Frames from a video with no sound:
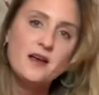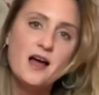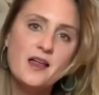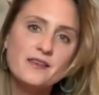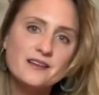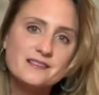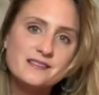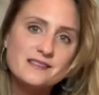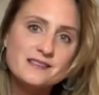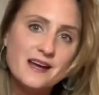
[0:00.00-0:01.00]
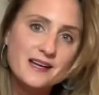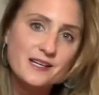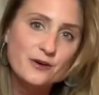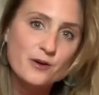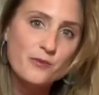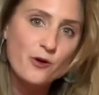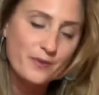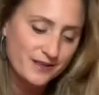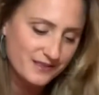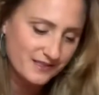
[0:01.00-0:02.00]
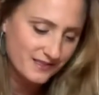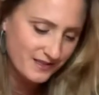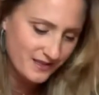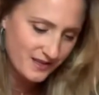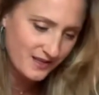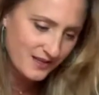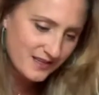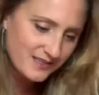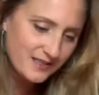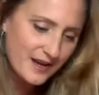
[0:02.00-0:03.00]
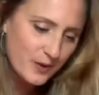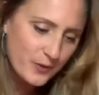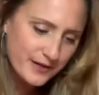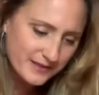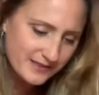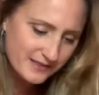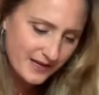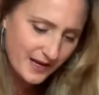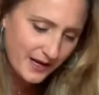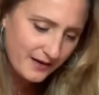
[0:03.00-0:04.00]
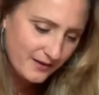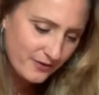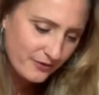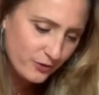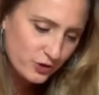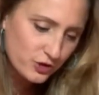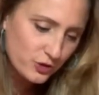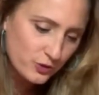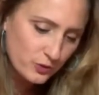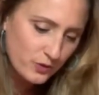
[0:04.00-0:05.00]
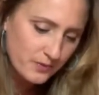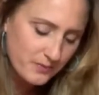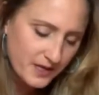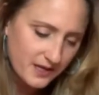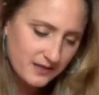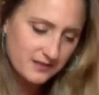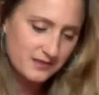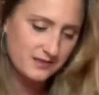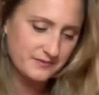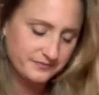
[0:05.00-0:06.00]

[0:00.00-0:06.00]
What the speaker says: And let's stay here a moment. Today we're going to stay for 2 minutes.